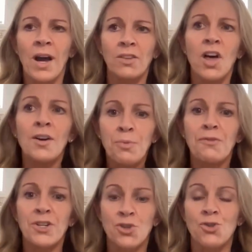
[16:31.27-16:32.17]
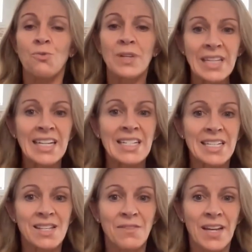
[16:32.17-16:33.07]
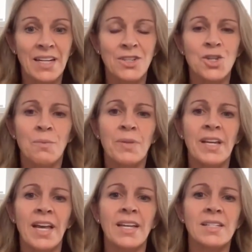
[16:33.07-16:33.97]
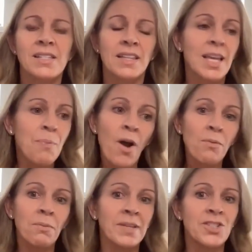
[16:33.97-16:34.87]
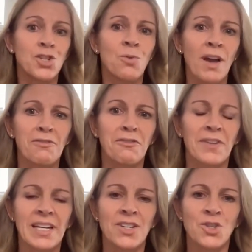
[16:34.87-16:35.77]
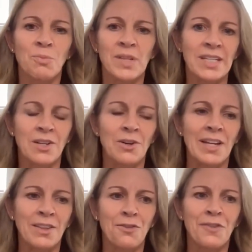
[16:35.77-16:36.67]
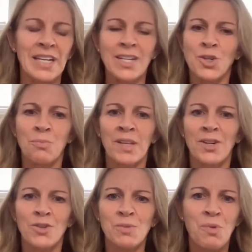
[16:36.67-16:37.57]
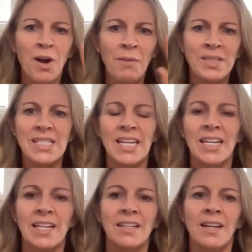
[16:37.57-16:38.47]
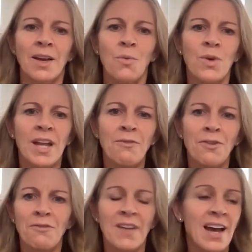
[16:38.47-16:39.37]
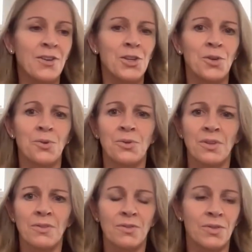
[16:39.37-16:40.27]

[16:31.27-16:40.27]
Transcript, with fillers: a lot of professionals are really at a disadvantage mm-hmm. because mm-hmm. they probably do have a financial planner and their financial planner has probably taken whatever value